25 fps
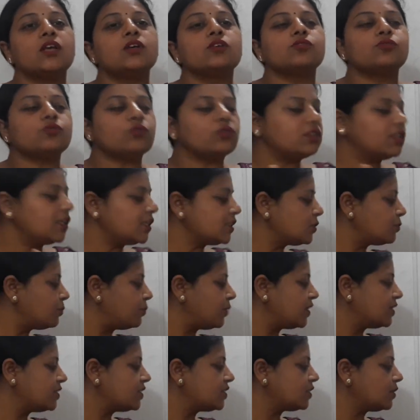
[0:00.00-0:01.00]
So this
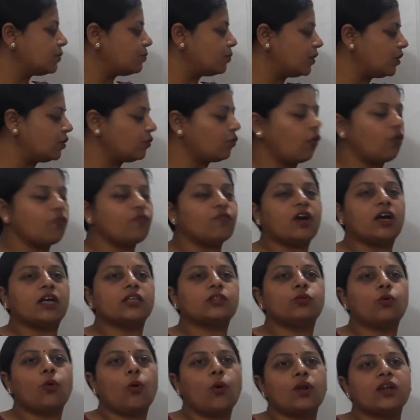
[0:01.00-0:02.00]
principle of
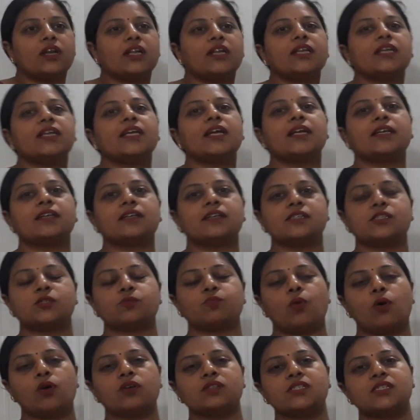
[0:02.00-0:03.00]
authority and
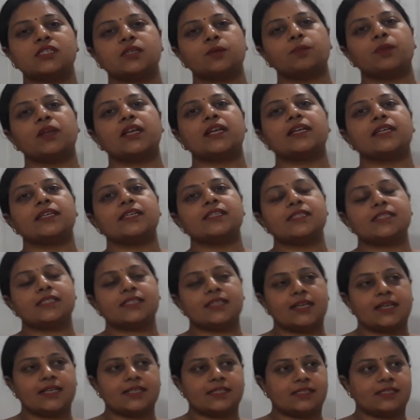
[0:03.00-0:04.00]
responsibility
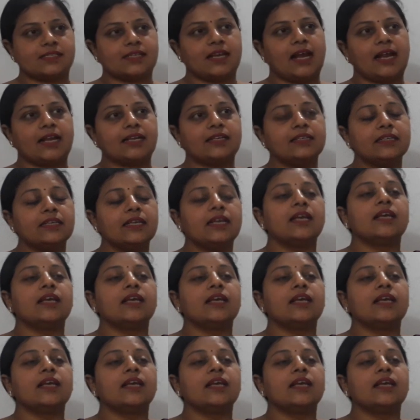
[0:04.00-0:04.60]
says that